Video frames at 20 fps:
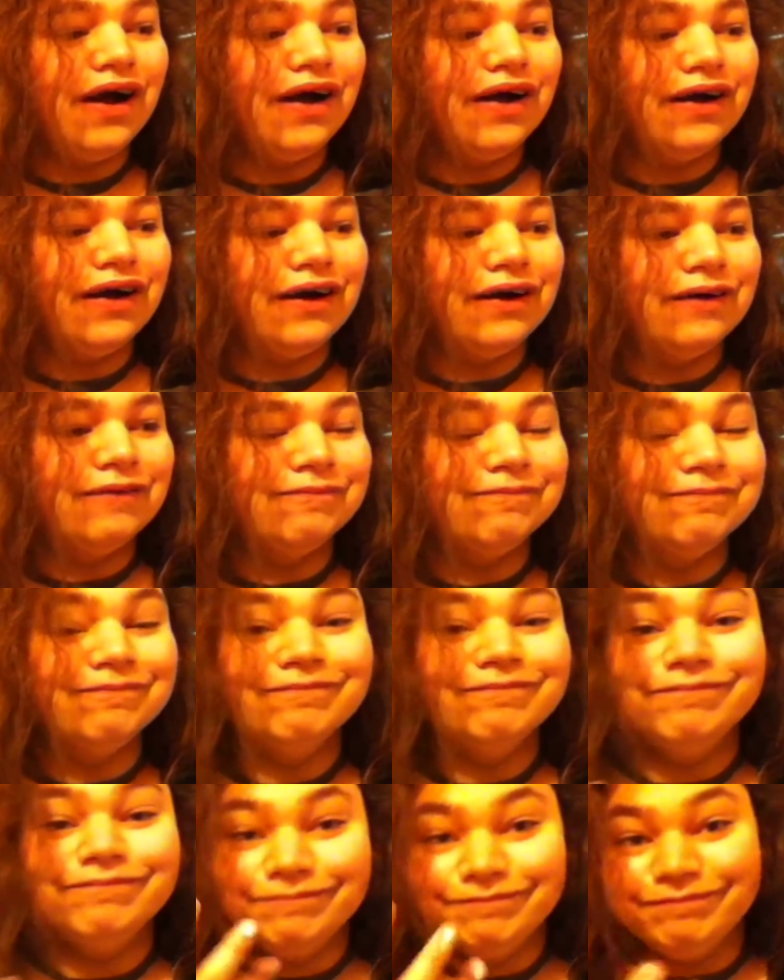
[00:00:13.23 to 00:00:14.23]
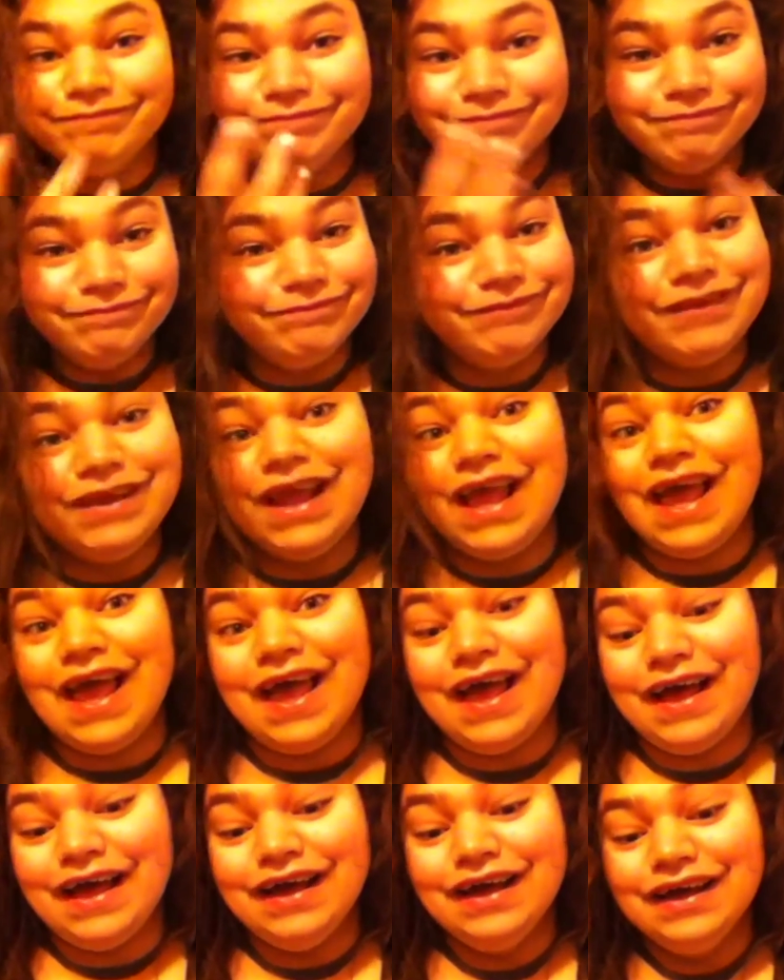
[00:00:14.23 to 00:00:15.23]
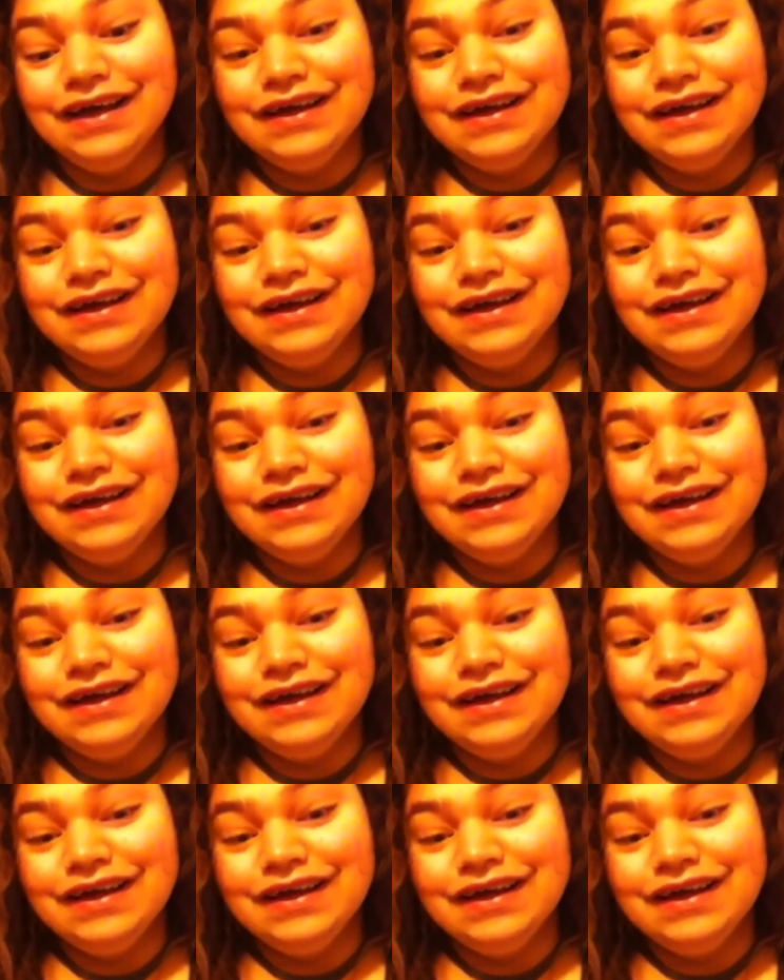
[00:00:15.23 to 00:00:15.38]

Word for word: Um, yeah.